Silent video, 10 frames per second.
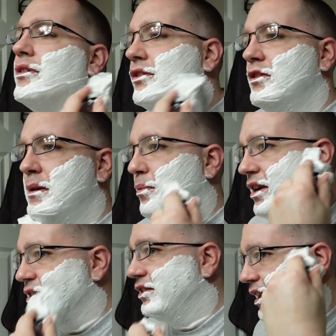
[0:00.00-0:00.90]
Should be
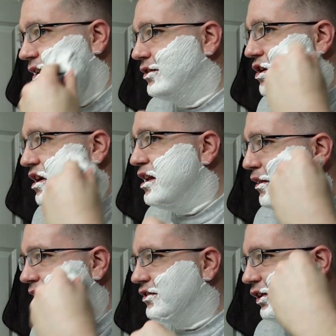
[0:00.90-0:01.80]
pretty slick too.
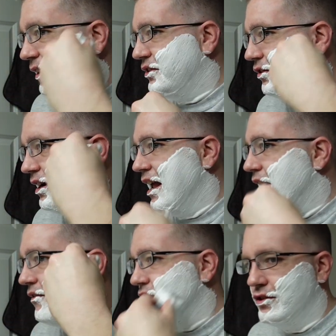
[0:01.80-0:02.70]
Anything that's glycerin
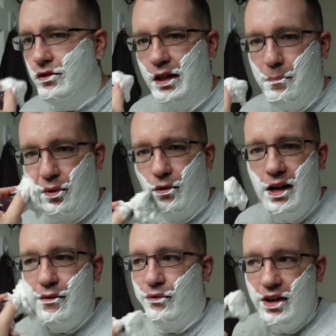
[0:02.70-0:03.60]
heavy is usually
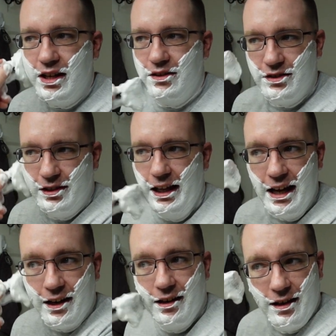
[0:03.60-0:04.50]
pretty freaking
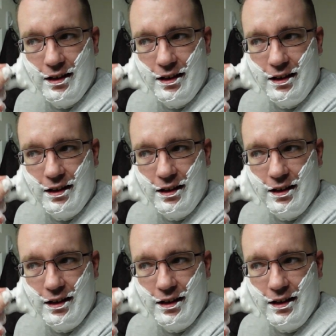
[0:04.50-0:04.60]
slick.